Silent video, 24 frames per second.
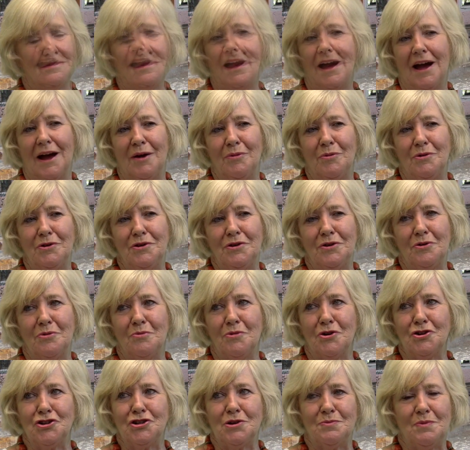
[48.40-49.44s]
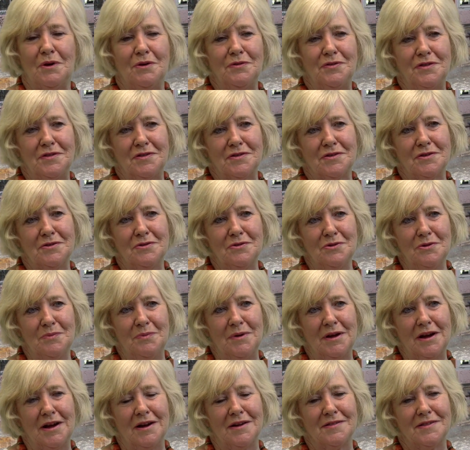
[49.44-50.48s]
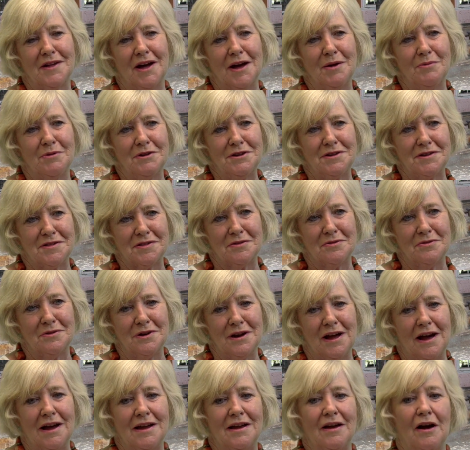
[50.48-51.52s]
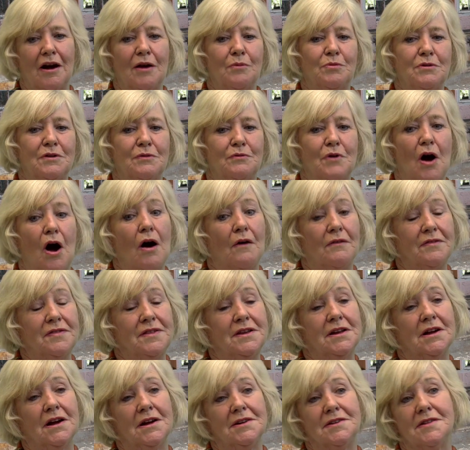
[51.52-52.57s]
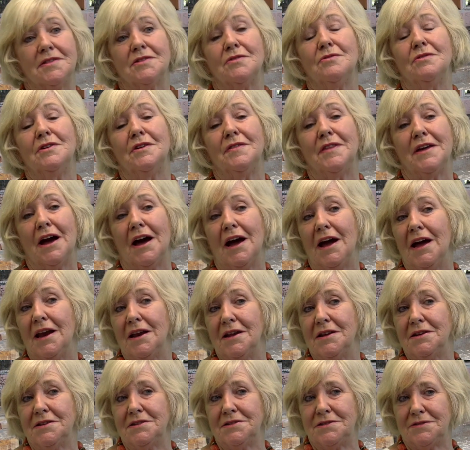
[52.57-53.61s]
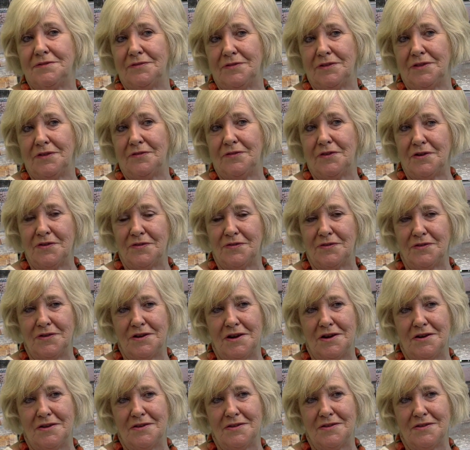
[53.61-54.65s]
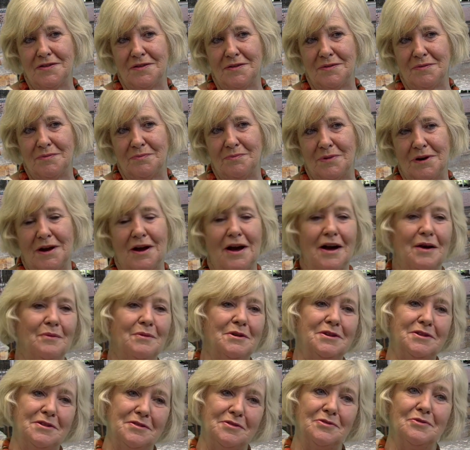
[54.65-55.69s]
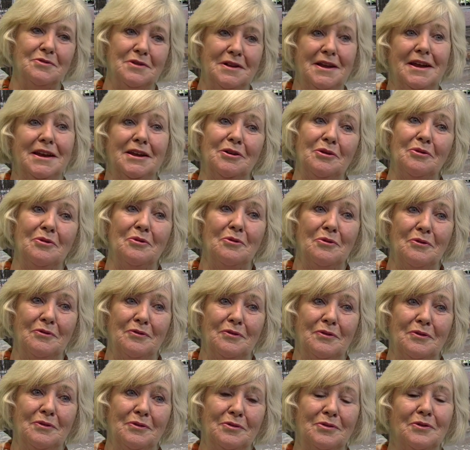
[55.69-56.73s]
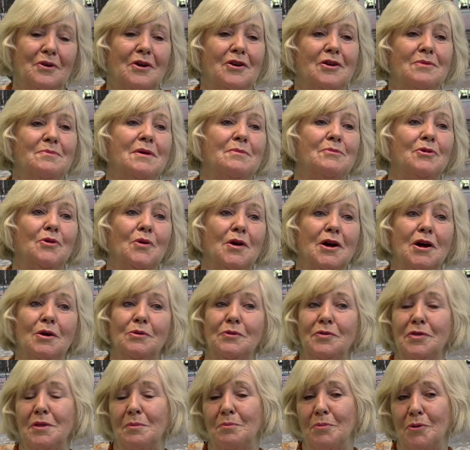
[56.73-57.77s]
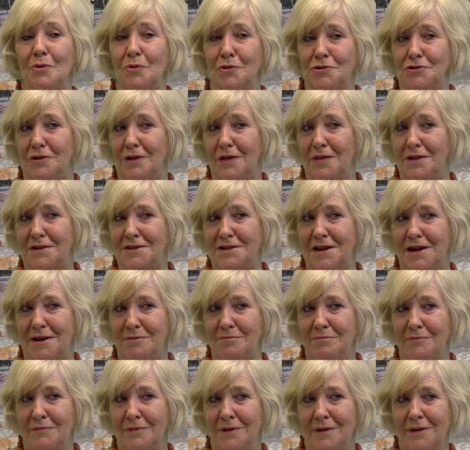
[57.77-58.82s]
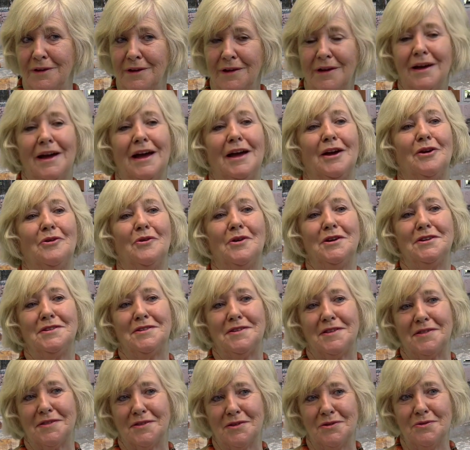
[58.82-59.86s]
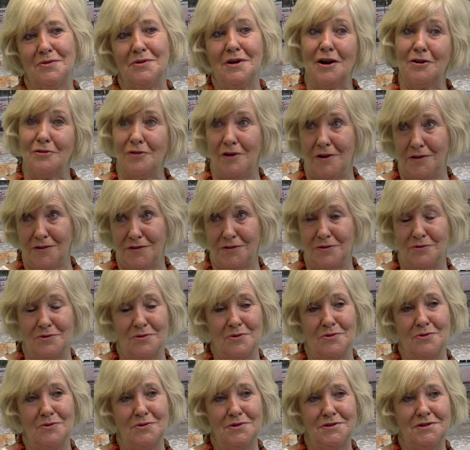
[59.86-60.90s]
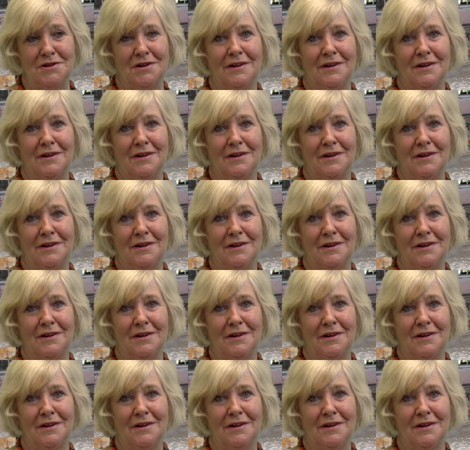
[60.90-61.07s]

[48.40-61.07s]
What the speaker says: I wouldn't know much about the school because I went to school, I would have obviously gone to school in the island for the first few years, but I went to school then in Cove. So I remember going out in the boat all the time and going to the school across the road